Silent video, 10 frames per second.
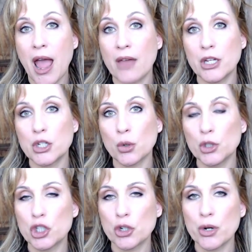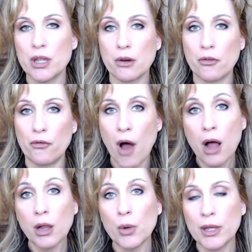And they told the jury that
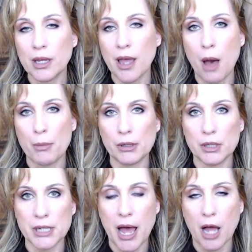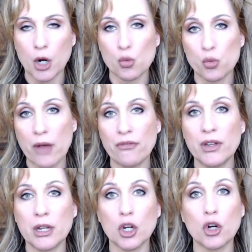following the Capitol attack,
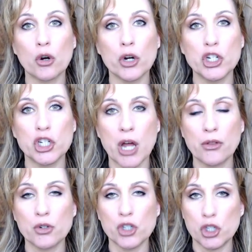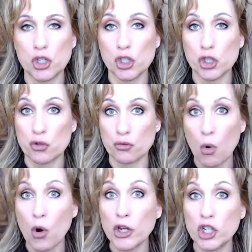Reffitt encouraged others to
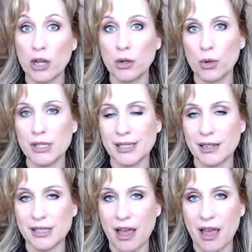destroy January 6th